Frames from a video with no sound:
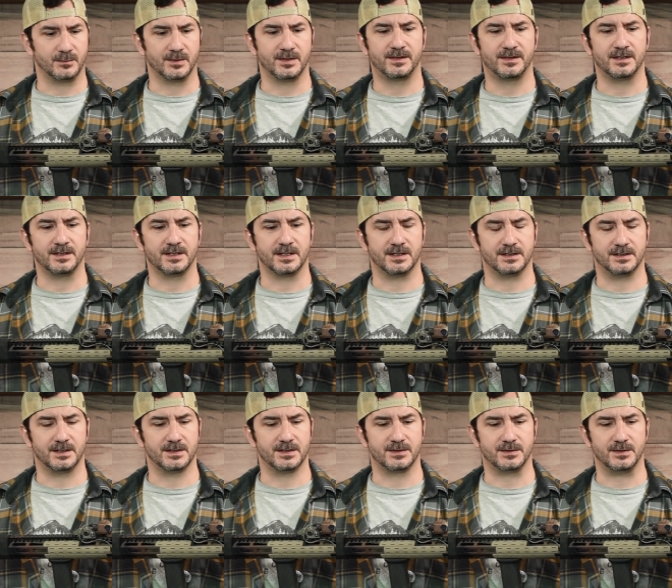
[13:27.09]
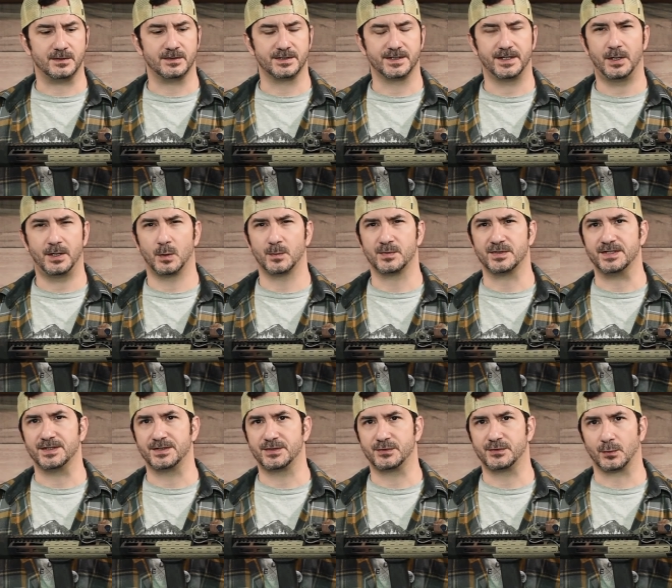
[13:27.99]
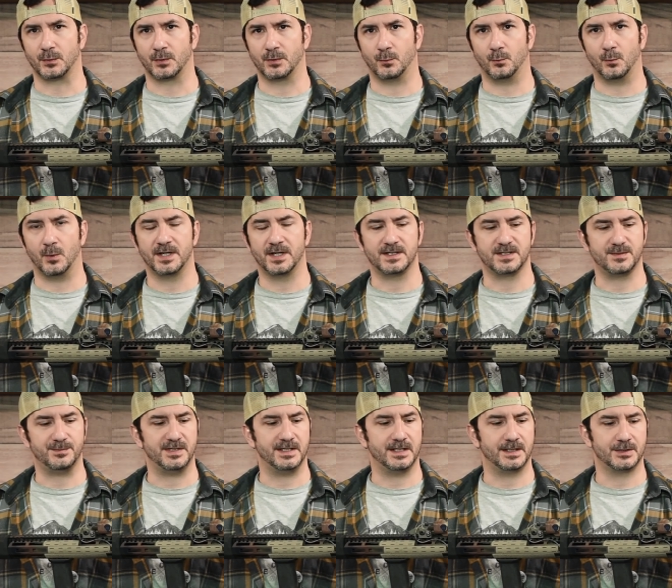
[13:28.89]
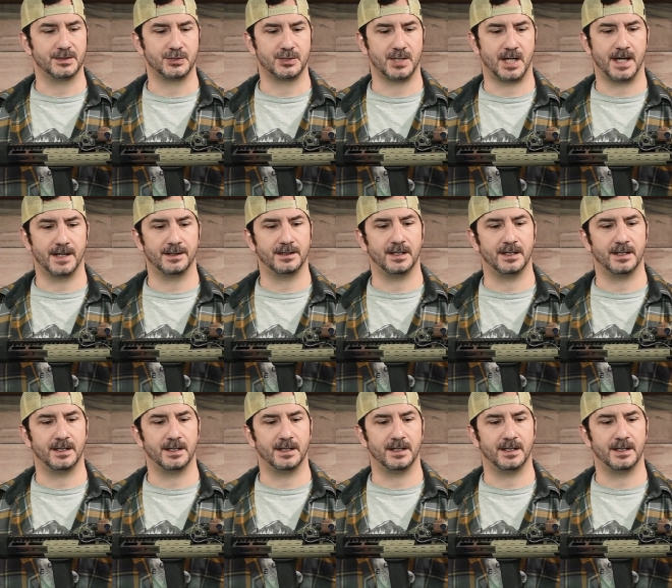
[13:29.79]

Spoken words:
One thing that it does do is it helps distort what is being shot